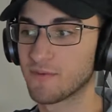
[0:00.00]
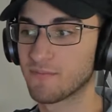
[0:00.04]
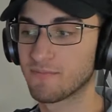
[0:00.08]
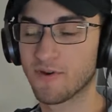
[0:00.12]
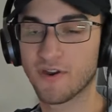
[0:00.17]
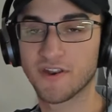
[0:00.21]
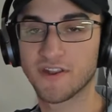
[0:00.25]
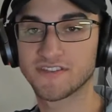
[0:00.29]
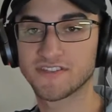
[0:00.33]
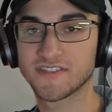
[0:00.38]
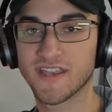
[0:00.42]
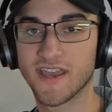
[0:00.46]

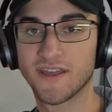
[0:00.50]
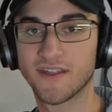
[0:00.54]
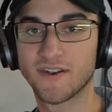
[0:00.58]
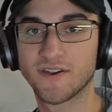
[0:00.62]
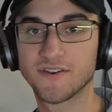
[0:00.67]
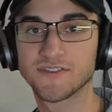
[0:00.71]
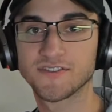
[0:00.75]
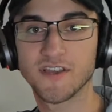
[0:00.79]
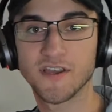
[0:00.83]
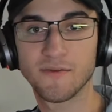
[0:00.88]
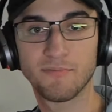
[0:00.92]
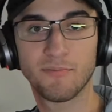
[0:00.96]
Bernie
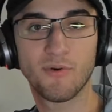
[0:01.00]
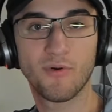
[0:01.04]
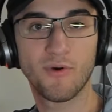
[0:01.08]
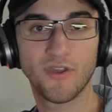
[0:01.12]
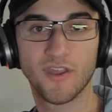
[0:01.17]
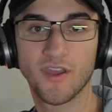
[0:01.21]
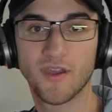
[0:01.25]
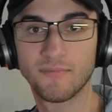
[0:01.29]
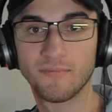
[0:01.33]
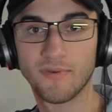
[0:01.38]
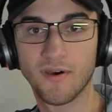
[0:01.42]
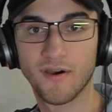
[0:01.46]
Sanders a point
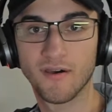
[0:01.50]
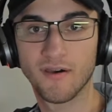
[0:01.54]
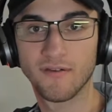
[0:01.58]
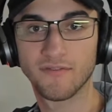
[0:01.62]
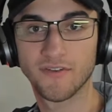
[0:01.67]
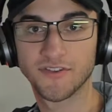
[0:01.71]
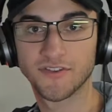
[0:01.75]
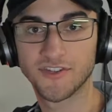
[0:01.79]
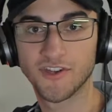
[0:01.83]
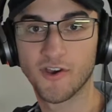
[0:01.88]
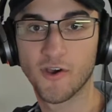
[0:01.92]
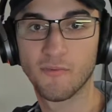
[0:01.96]
above
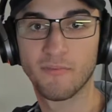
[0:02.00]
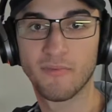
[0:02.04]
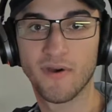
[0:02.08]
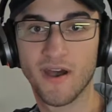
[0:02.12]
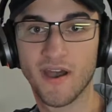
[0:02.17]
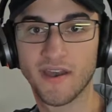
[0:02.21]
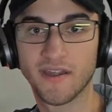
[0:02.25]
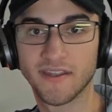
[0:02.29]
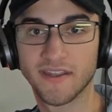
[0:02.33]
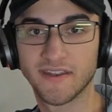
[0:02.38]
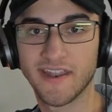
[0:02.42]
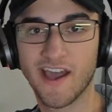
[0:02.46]
Joe
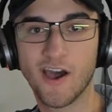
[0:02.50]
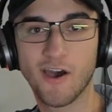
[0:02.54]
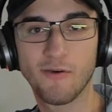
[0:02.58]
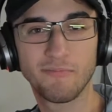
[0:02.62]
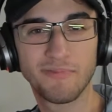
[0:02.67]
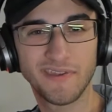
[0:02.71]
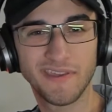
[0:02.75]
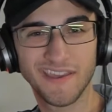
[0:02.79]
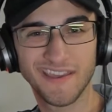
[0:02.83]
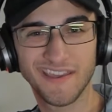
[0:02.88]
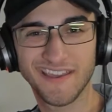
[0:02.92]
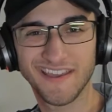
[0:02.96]
Biden,
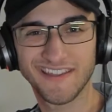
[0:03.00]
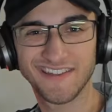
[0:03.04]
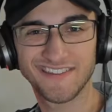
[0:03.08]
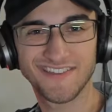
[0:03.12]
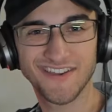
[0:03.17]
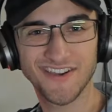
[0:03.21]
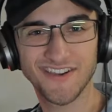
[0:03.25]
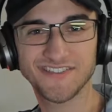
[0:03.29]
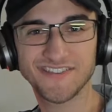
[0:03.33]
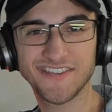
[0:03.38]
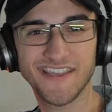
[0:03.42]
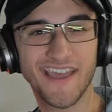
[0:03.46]
albeit it
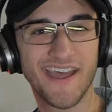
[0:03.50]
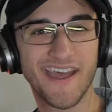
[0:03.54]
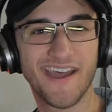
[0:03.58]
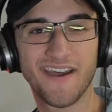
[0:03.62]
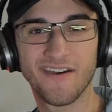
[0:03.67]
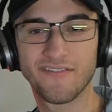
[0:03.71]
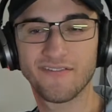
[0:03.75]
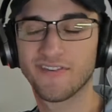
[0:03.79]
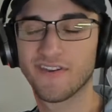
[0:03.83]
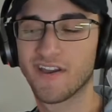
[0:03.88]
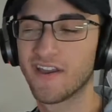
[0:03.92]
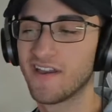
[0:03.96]
does
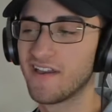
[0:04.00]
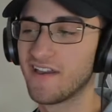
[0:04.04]
have